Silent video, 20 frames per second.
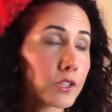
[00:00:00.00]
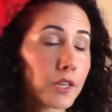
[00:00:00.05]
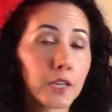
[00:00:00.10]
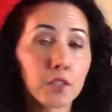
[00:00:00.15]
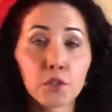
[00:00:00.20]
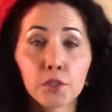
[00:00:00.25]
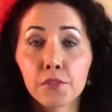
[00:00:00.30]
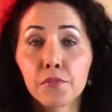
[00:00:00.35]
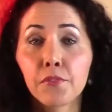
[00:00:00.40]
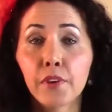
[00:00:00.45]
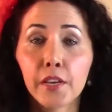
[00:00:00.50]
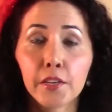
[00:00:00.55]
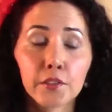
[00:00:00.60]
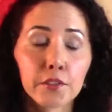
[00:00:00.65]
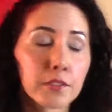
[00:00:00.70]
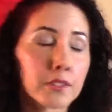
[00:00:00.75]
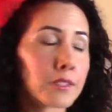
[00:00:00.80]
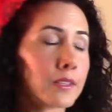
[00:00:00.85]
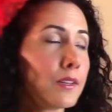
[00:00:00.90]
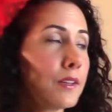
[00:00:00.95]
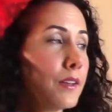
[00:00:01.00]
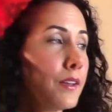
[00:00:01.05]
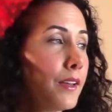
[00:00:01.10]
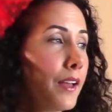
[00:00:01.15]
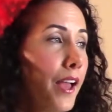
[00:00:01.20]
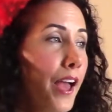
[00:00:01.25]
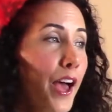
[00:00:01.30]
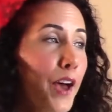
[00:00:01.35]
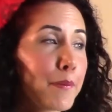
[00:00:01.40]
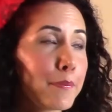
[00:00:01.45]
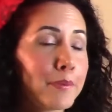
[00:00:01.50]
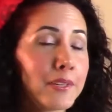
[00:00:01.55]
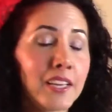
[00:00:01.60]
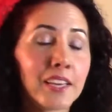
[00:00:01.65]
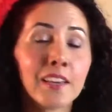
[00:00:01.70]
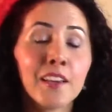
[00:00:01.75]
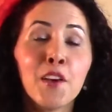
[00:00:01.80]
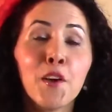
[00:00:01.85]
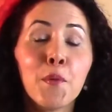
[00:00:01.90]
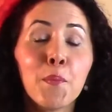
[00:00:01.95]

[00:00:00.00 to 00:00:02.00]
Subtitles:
actually fires. happening.